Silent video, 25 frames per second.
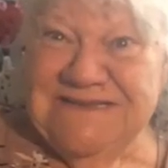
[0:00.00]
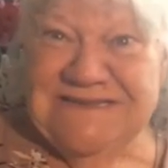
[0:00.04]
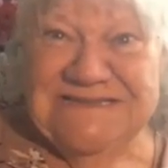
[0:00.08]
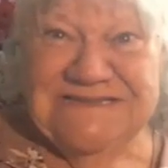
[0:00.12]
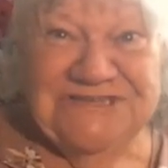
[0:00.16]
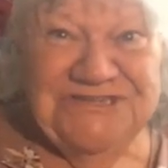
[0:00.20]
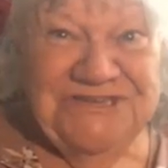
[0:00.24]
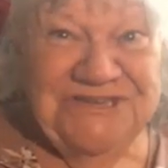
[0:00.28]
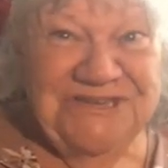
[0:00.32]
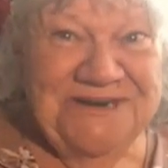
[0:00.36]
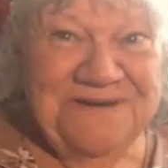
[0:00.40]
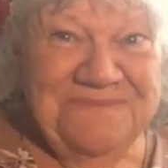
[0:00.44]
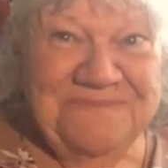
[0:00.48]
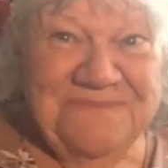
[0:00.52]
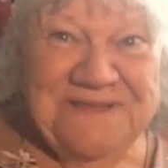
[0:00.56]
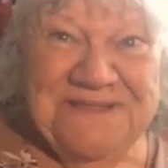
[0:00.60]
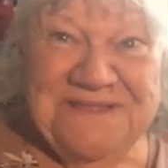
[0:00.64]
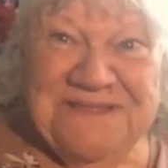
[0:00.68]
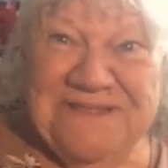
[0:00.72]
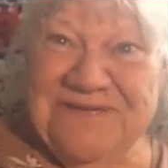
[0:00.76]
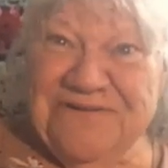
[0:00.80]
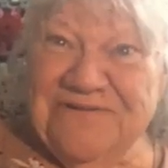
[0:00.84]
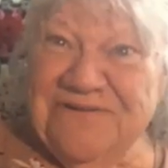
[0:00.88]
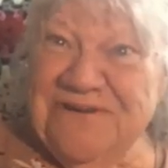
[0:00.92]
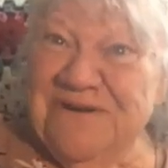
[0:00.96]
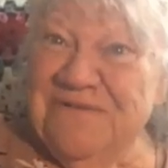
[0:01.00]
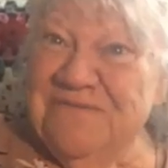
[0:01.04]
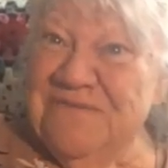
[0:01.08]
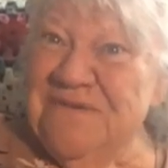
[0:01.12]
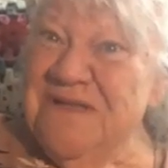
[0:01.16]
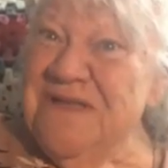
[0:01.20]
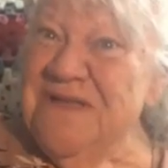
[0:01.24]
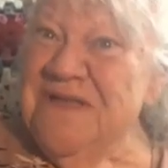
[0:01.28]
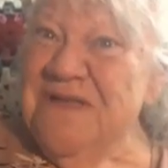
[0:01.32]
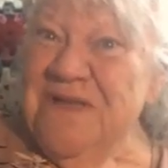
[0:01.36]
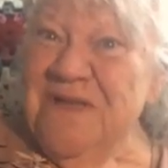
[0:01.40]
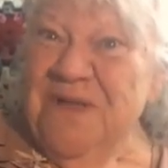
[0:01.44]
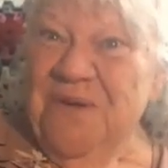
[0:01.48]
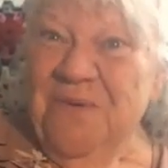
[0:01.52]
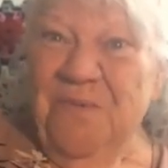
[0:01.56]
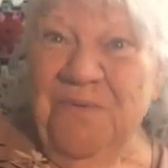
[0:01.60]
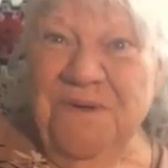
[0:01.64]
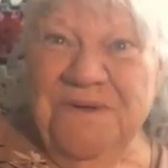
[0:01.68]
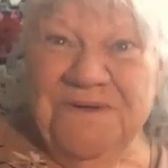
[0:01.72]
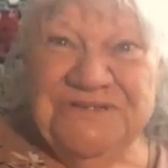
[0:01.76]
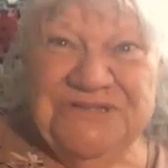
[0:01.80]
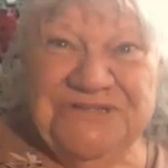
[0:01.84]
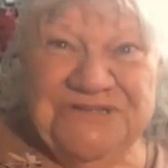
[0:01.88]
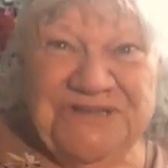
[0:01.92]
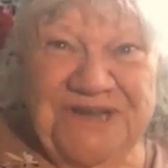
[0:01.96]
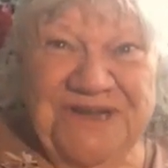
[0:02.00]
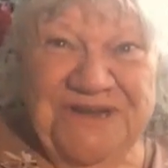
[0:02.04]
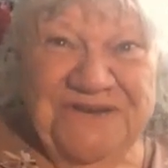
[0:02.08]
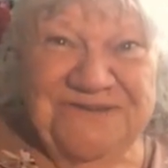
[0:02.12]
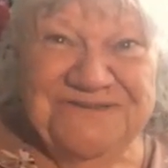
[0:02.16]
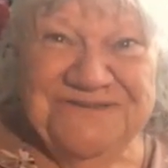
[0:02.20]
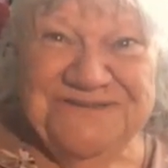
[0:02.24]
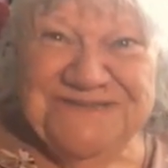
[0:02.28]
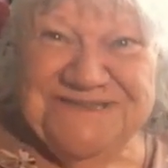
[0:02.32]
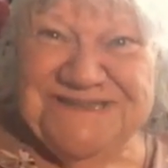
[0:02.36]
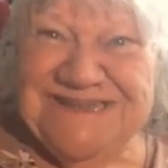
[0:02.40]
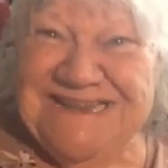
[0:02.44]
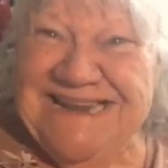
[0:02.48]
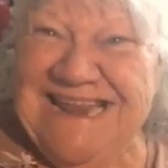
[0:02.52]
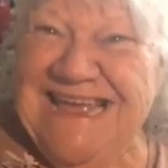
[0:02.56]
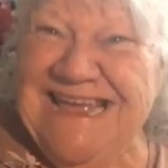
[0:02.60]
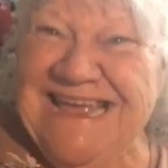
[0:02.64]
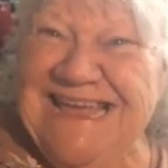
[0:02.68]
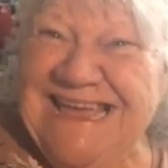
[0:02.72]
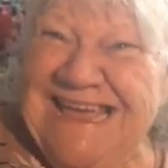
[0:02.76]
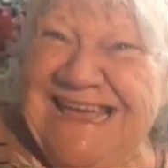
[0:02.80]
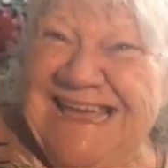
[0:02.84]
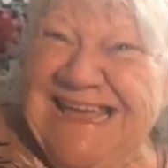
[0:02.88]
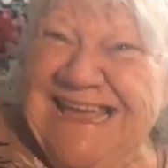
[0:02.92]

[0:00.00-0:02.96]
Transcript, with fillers: and gentlemen there in wheelchairs and